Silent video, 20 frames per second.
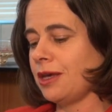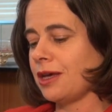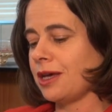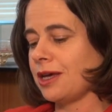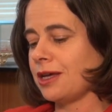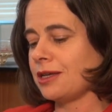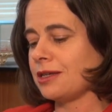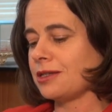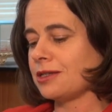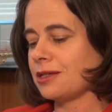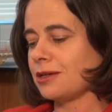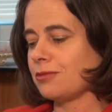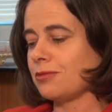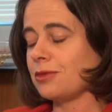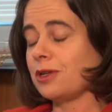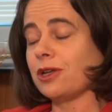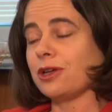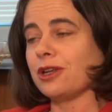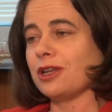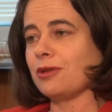And
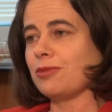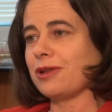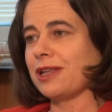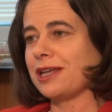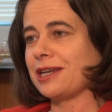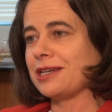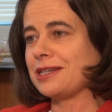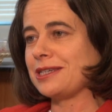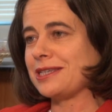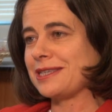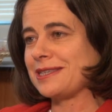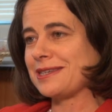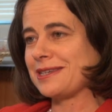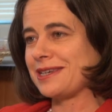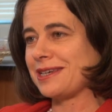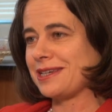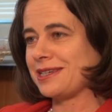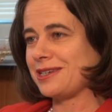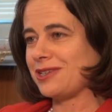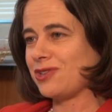Lonely Planet
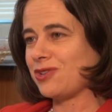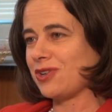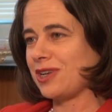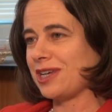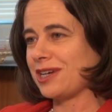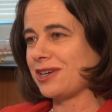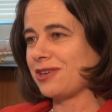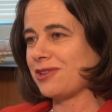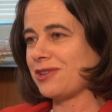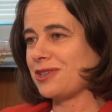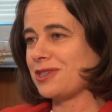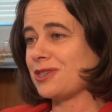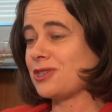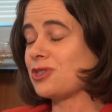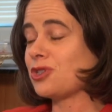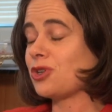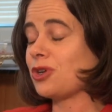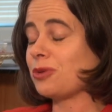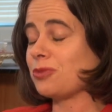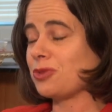designated Sri Lanka as
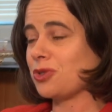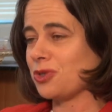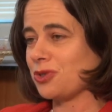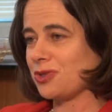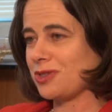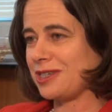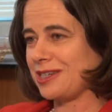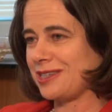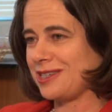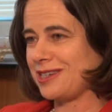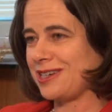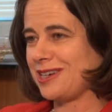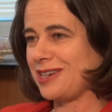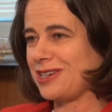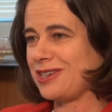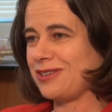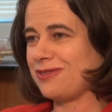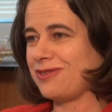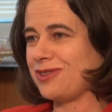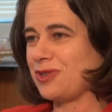its top tourist
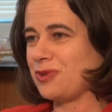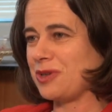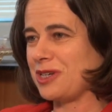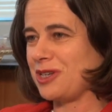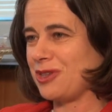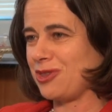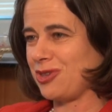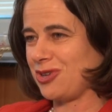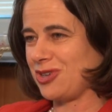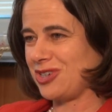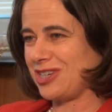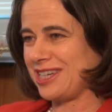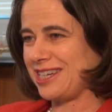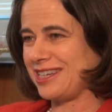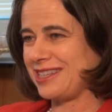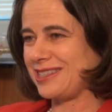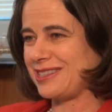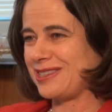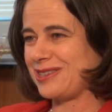destination for 2013,